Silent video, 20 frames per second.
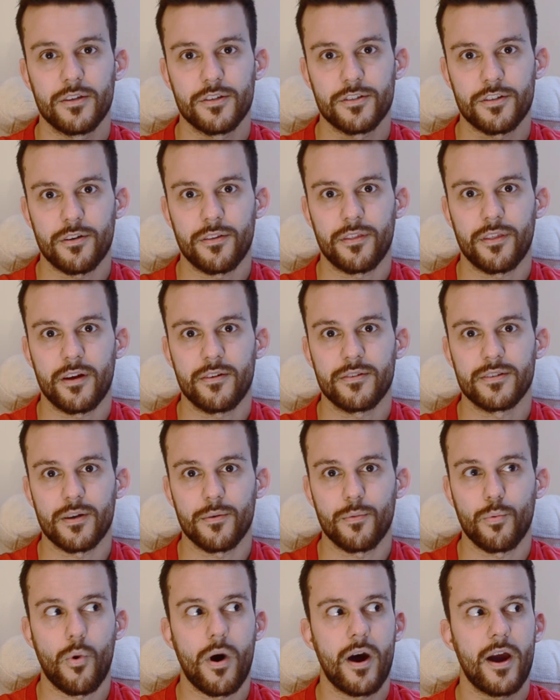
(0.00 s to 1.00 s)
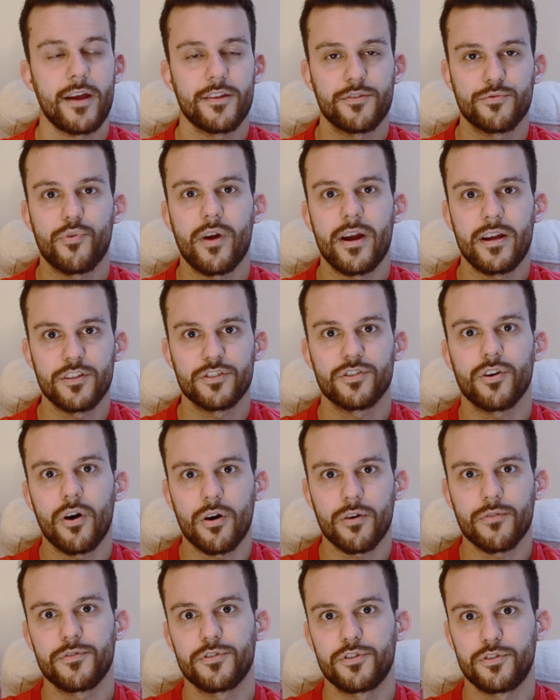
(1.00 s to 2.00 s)
So there is a wide range
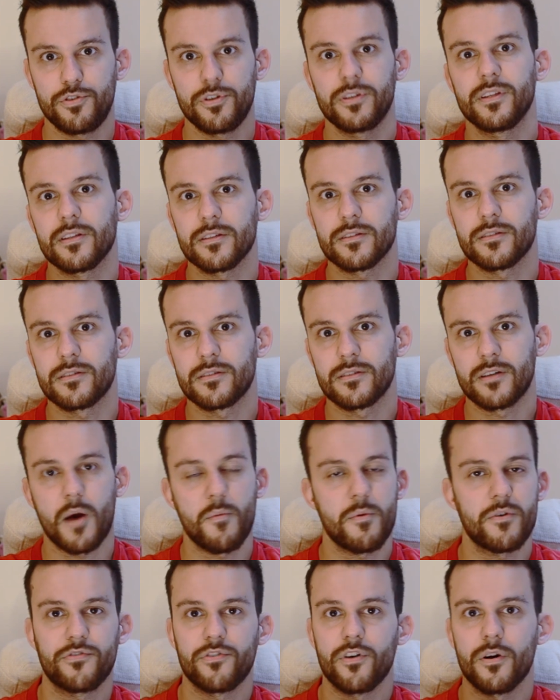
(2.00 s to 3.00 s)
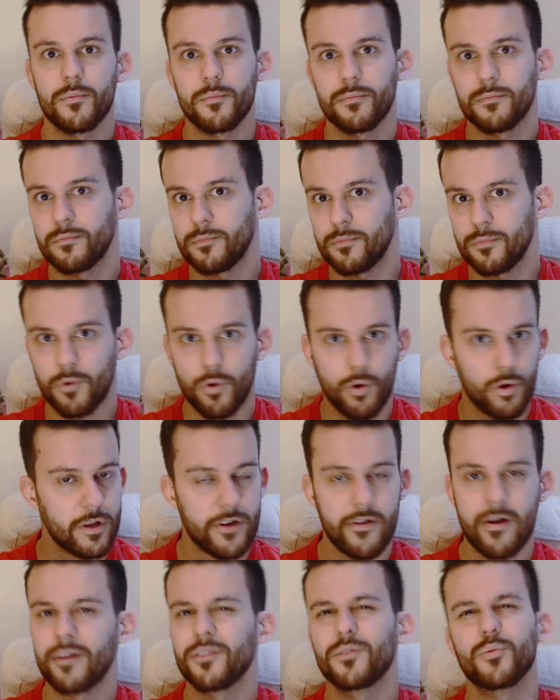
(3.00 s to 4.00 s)
of students coming from all
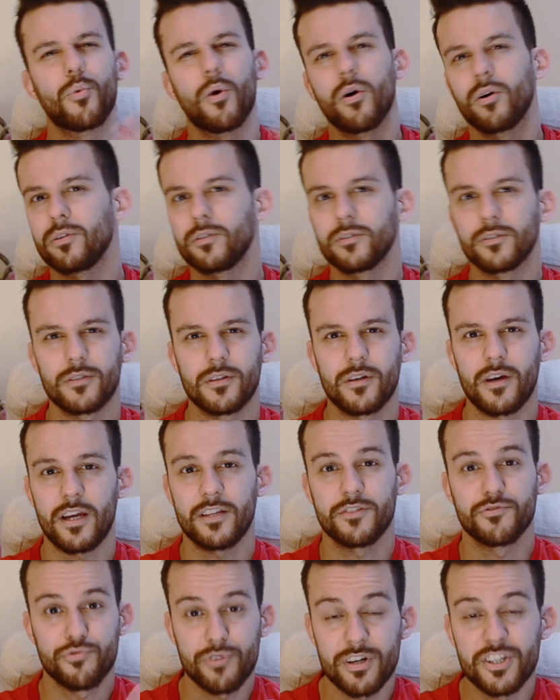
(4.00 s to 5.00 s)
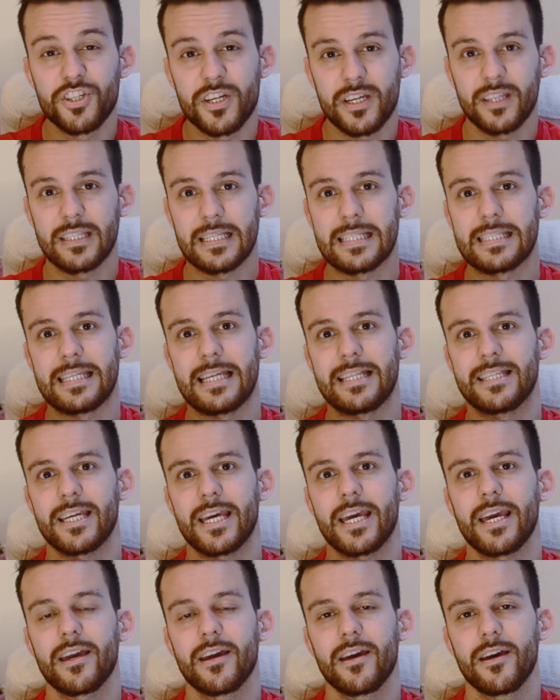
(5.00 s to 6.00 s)
around the world, enriching the
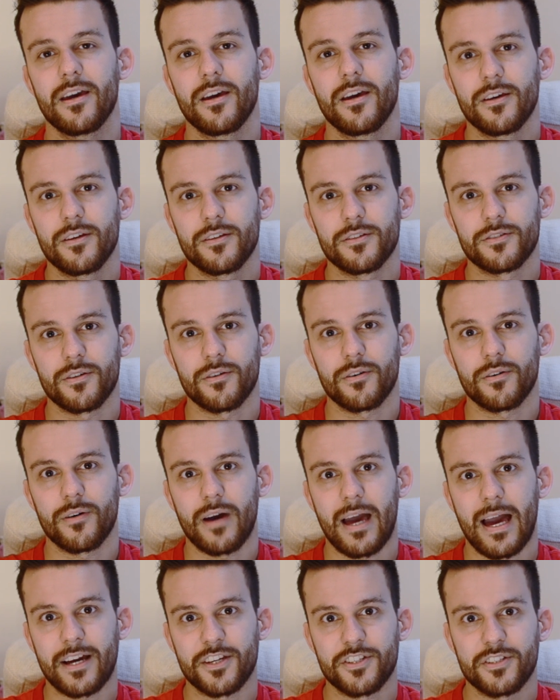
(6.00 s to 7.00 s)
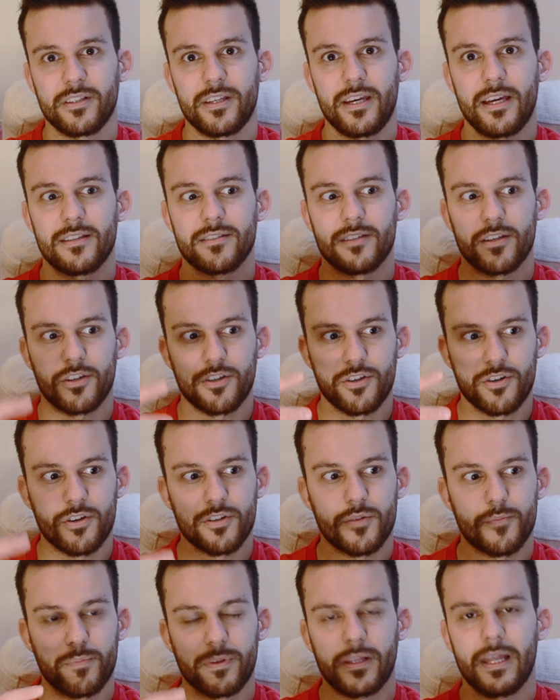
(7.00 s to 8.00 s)
city. So actually it's a
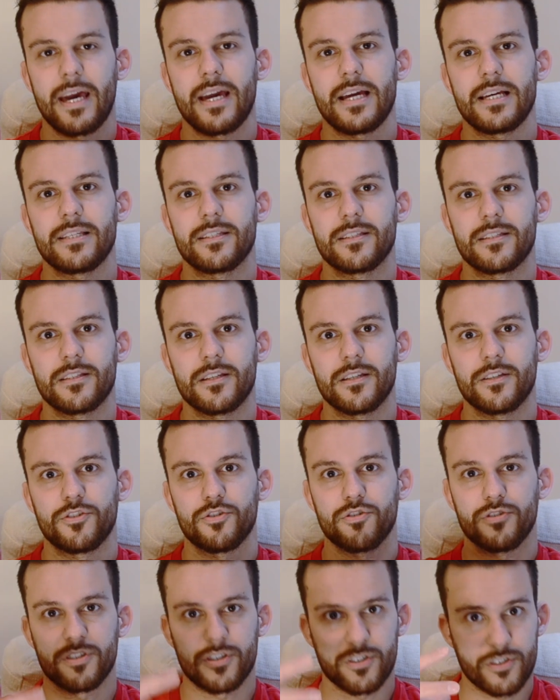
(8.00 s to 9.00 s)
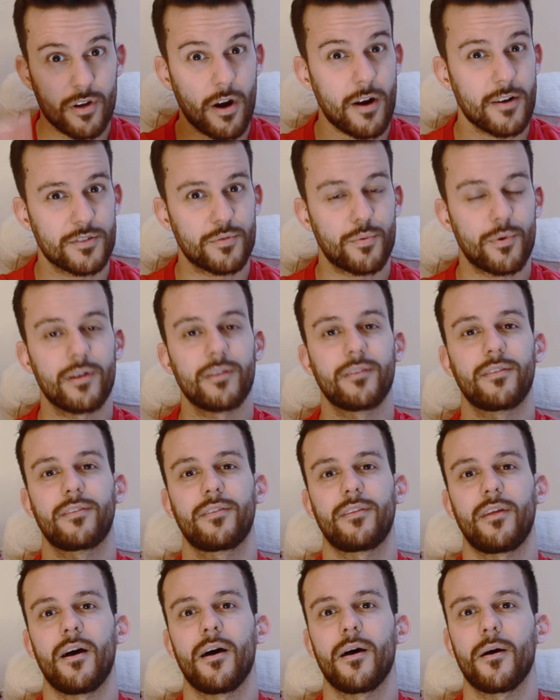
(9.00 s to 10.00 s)
good place to start with.
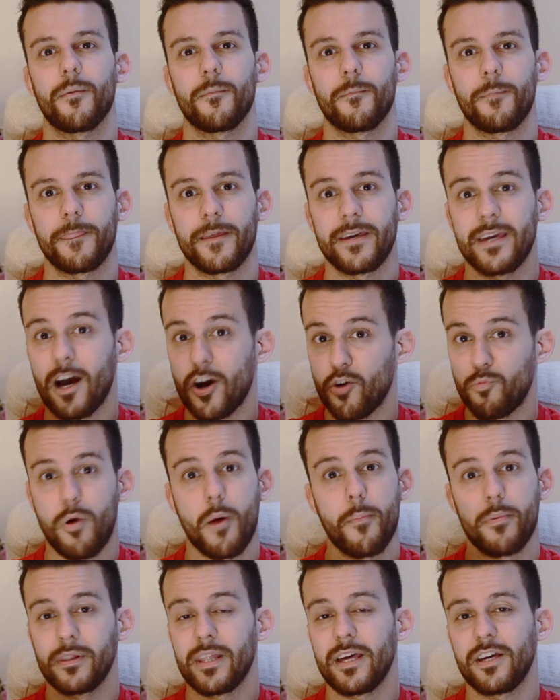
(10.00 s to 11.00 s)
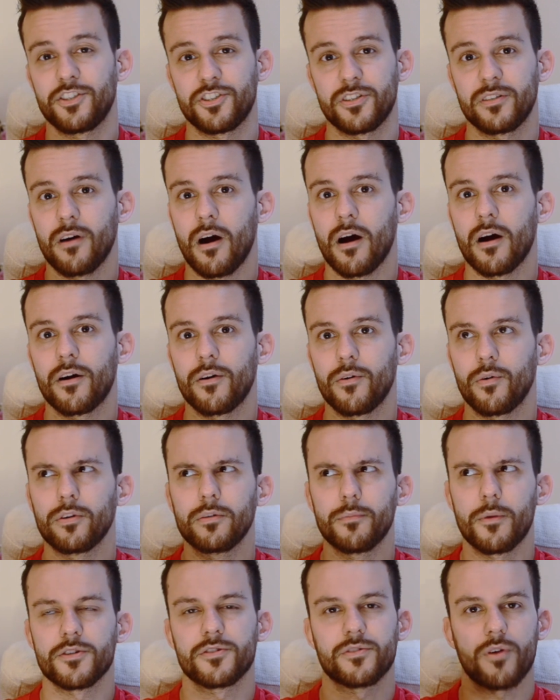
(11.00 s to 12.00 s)
Um, the young population are
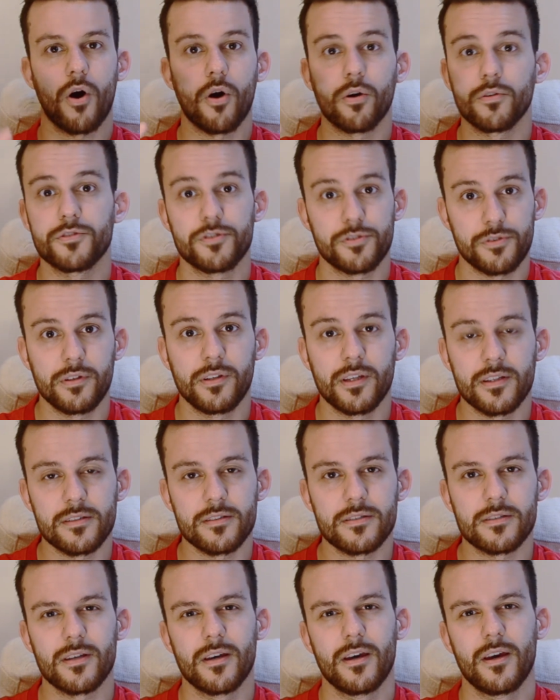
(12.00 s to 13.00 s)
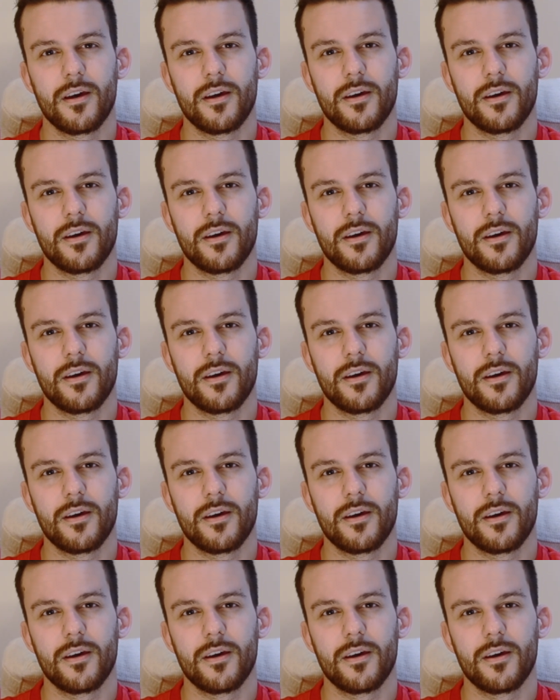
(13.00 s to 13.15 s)
almost all students.